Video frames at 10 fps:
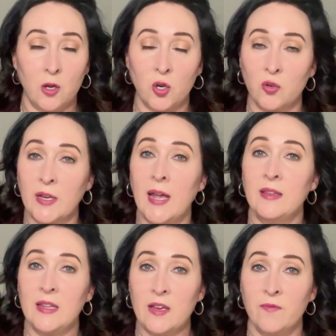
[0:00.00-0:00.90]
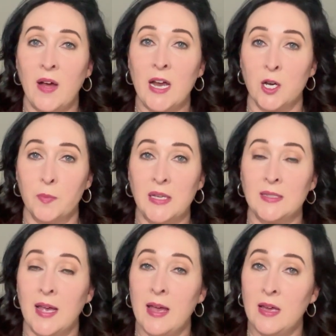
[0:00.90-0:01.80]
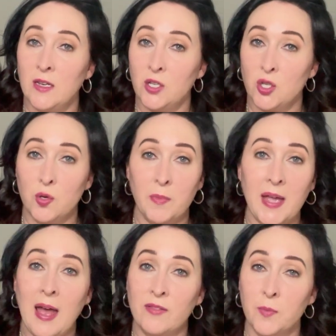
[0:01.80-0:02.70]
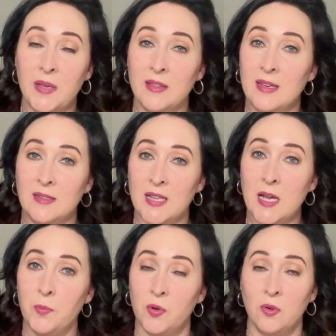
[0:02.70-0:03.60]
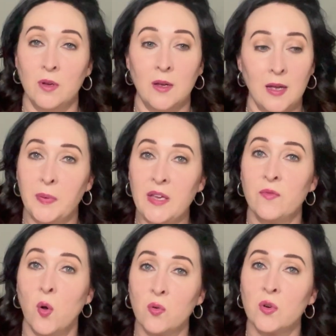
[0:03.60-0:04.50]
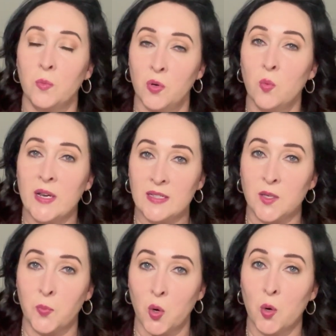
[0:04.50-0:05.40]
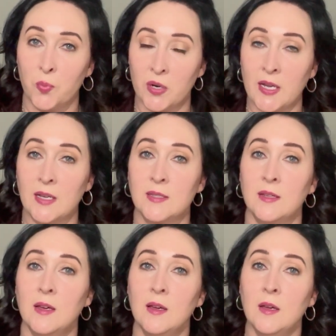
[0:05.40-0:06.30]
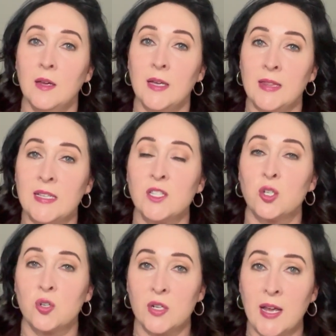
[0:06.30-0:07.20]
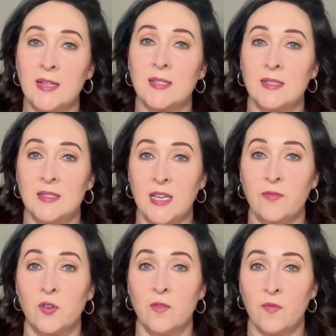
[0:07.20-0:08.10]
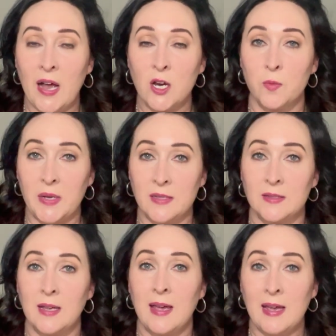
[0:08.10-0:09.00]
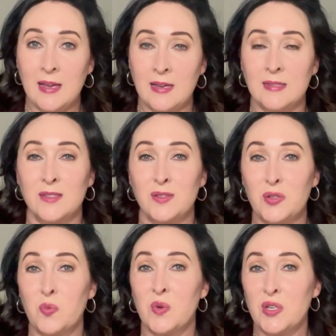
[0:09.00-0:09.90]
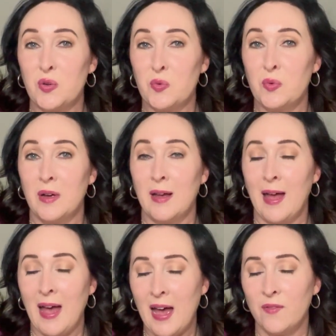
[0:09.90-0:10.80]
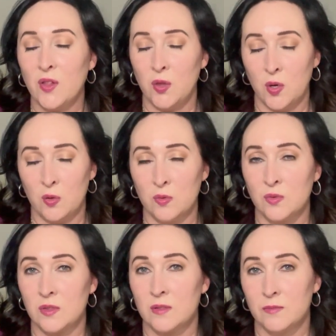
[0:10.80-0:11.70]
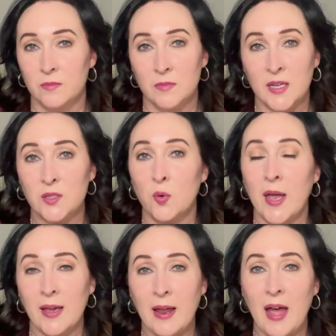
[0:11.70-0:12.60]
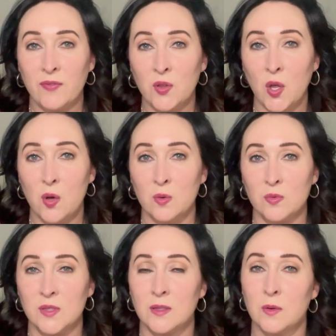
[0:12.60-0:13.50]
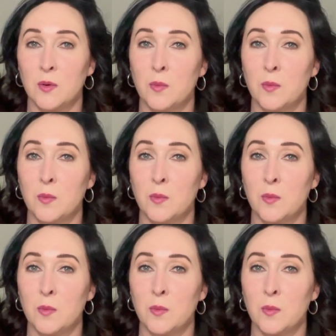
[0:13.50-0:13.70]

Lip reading: Create the environment, and you might have to be the example. Be vulnerable when it's appropriate. This creates a safer environment. And so when you have the lows, it's okay to have the lows.